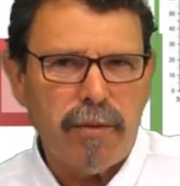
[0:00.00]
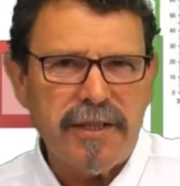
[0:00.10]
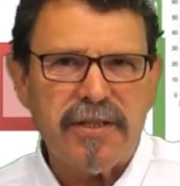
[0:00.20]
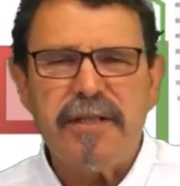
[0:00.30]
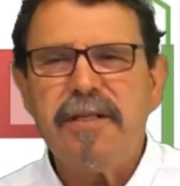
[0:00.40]

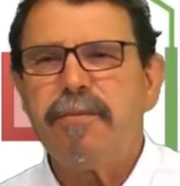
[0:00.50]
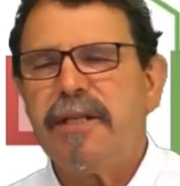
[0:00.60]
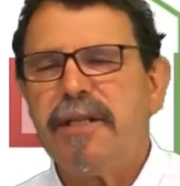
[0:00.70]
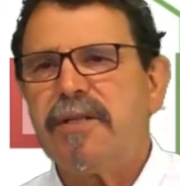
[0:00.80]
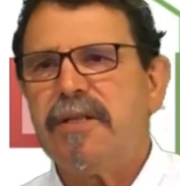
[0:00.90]

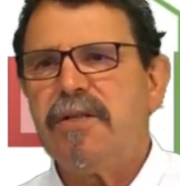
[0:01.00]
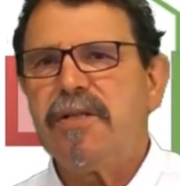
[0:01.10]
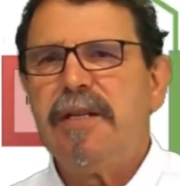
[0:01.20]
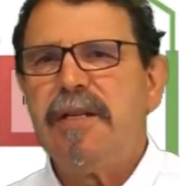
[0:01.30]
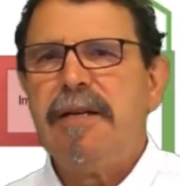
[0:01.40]

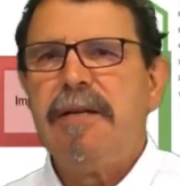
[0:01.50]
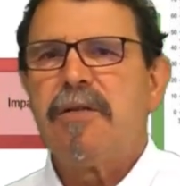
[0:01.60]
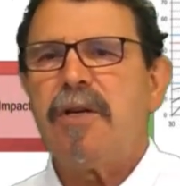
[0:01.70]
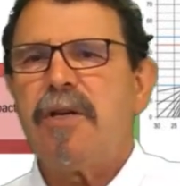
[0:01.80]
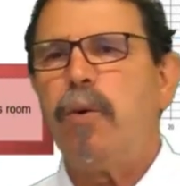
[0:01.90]
sense.
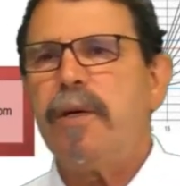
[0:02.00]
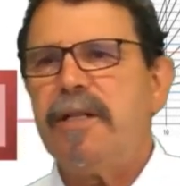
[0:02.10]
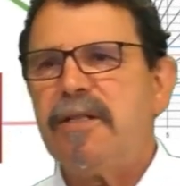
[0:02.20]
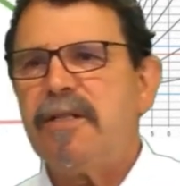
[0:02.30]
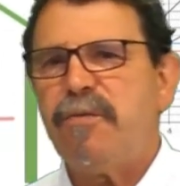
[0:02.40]
So how
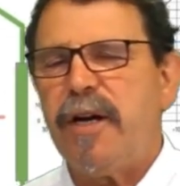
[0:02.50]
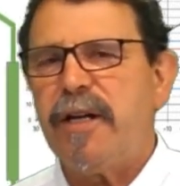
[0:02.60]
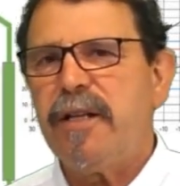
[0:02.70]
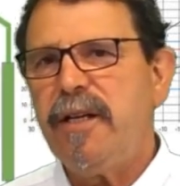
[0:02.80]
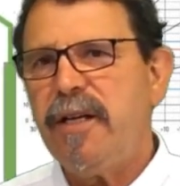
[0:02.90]
is
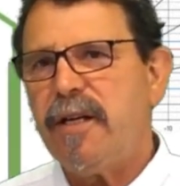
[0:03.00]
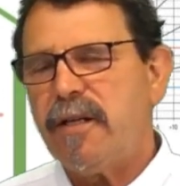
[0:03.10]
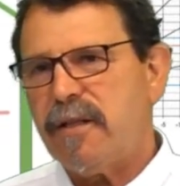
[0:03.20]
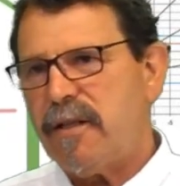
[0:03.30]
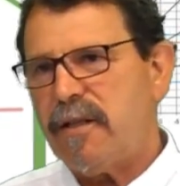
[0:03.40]
finally
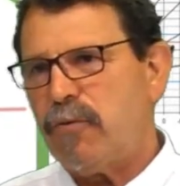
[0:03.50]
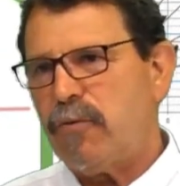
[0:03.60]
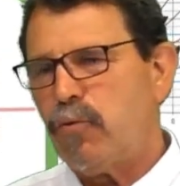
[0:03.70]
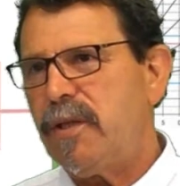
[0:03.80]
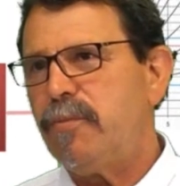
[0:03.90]
a
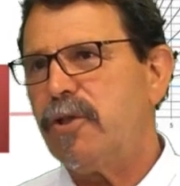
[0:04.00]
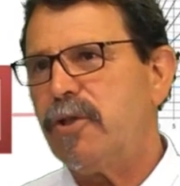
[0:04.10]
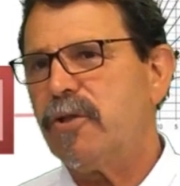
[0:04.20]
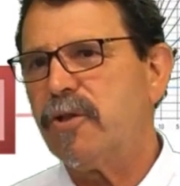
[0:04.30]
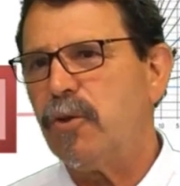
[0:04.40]
room
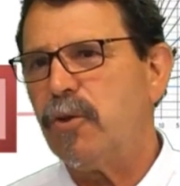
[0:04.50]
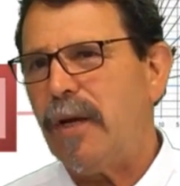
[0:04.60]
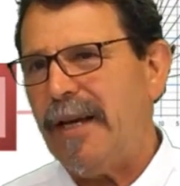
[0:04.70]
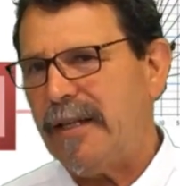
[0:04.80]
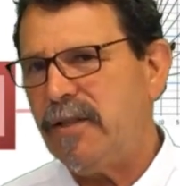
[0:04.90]
temperature controller
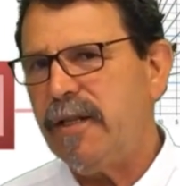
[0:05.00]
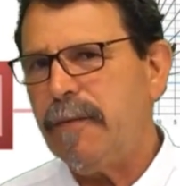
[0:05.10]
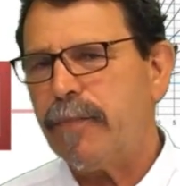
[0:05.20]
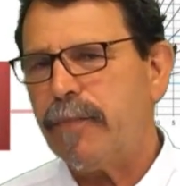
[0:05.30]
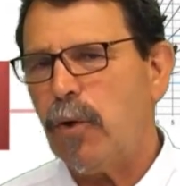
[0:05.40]

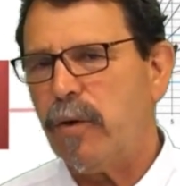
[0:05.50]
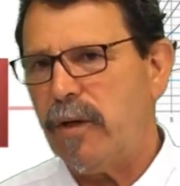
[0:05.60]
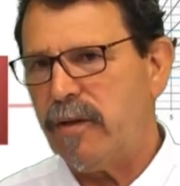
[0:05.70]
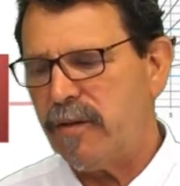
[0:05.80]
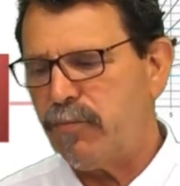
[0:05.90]
acting, or
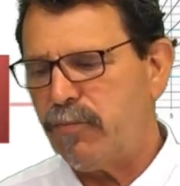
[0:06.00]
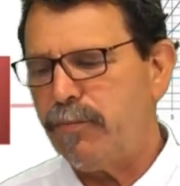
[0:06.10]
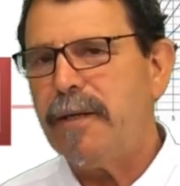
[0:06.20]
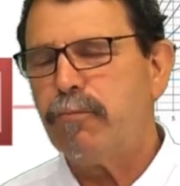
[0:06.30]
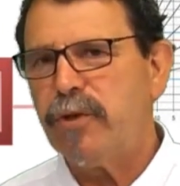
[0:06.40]
the
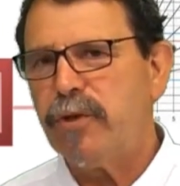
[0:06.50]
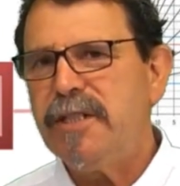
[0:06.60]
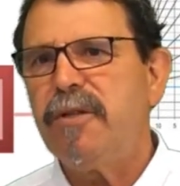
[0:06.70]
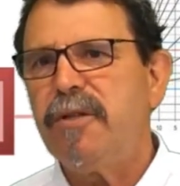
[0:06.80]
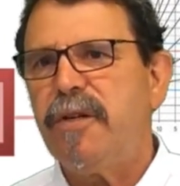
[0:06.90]
main
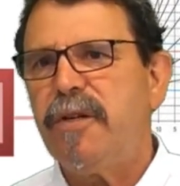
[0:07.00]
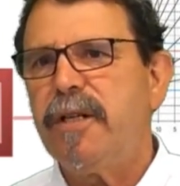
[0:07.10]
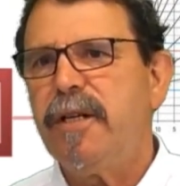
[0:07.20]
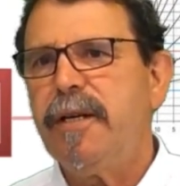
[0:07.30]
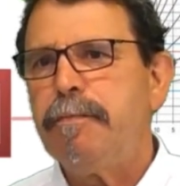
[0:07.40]
principle
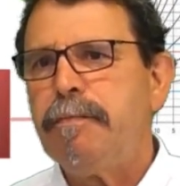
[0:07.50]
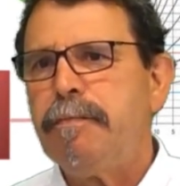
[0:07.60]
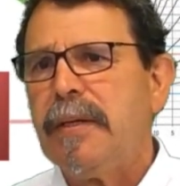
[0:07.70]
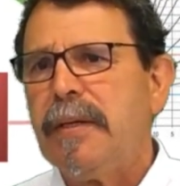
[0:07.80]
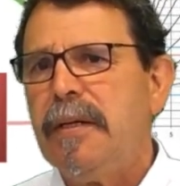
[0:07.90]
finally?
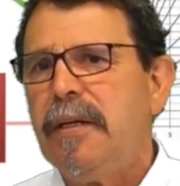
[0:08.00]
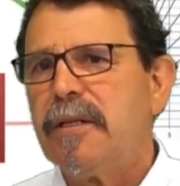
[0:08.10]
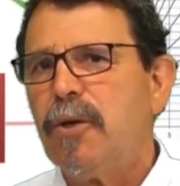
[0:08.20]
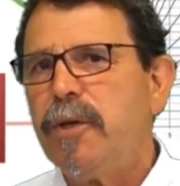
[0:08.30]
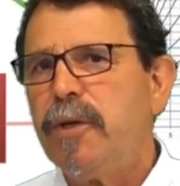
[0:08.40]

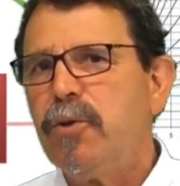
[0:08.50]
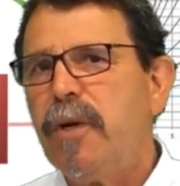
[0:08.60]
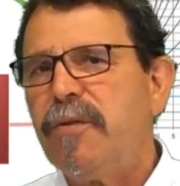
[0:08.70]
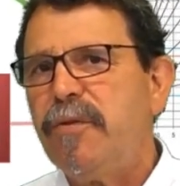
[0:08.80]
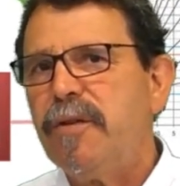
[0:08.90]
So we do
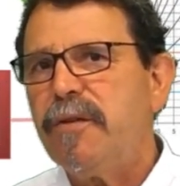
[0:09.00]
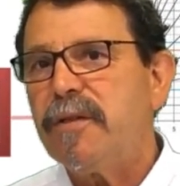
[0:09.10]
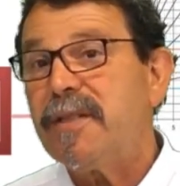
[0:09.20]
have here